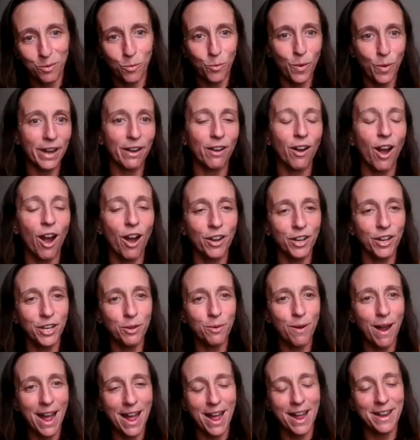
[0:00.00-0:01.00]
where are
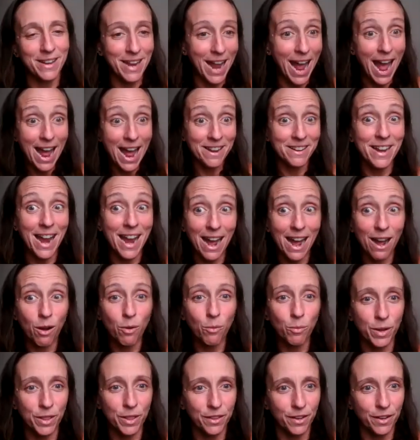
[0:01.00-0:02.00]
you at
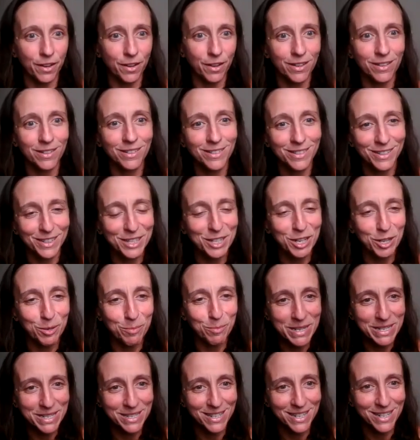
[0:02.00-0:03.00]
now with your
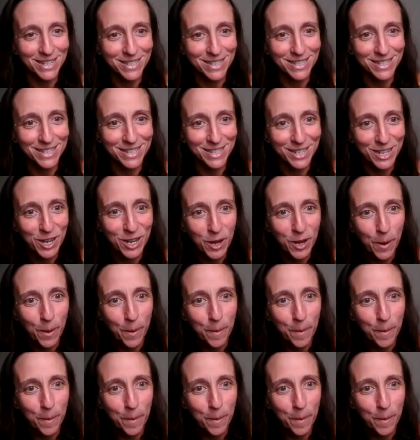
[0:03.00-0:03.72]
business?